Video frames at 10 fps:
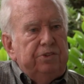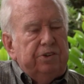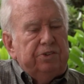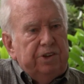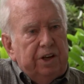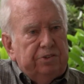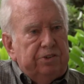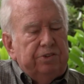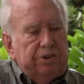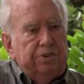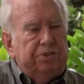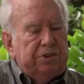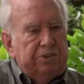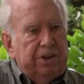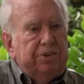successes are
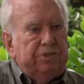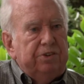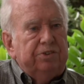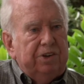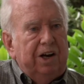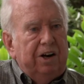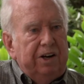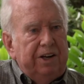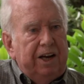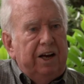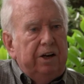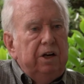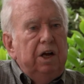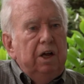successes carried out